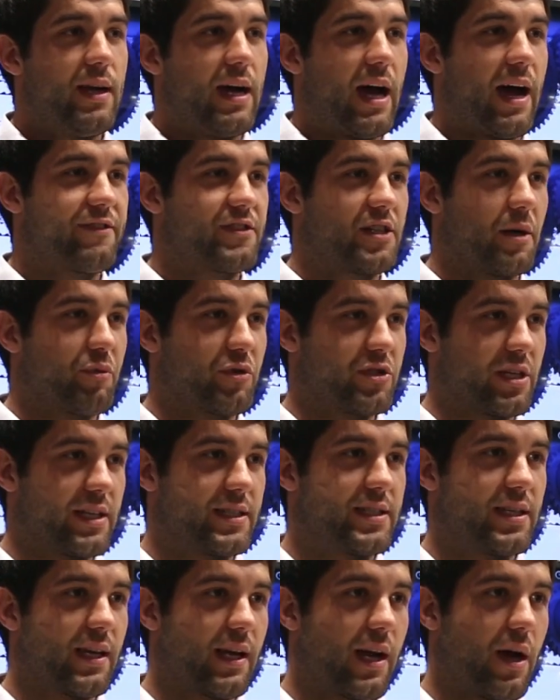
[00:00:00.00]
after
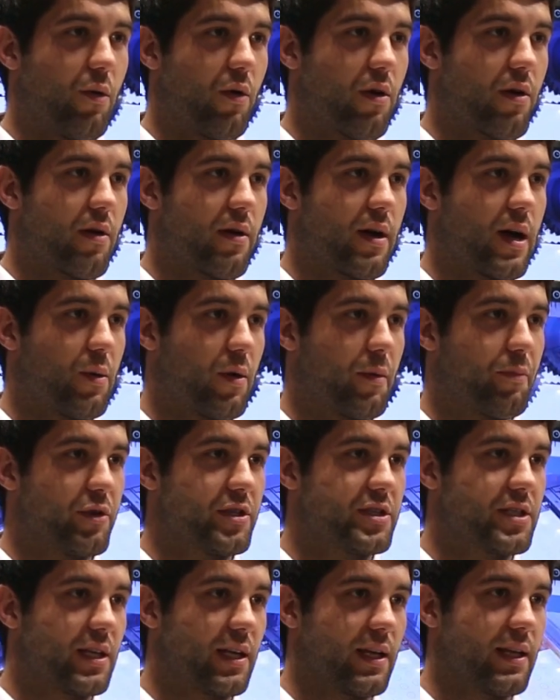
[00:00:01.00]
presenting our
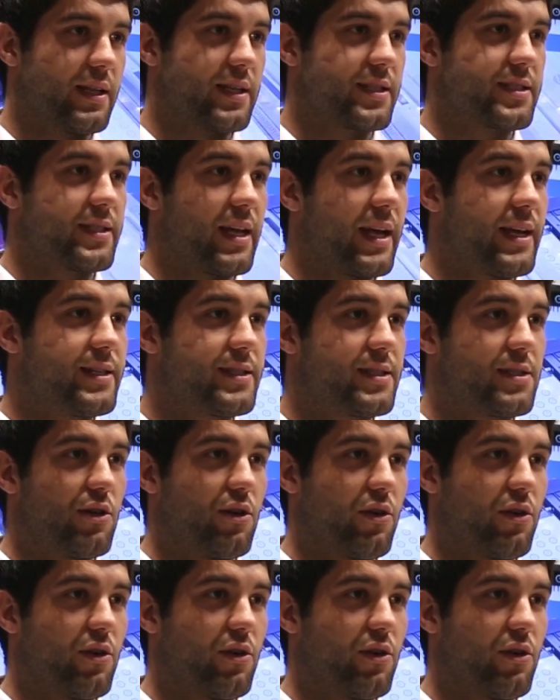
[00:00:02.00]
printing in the States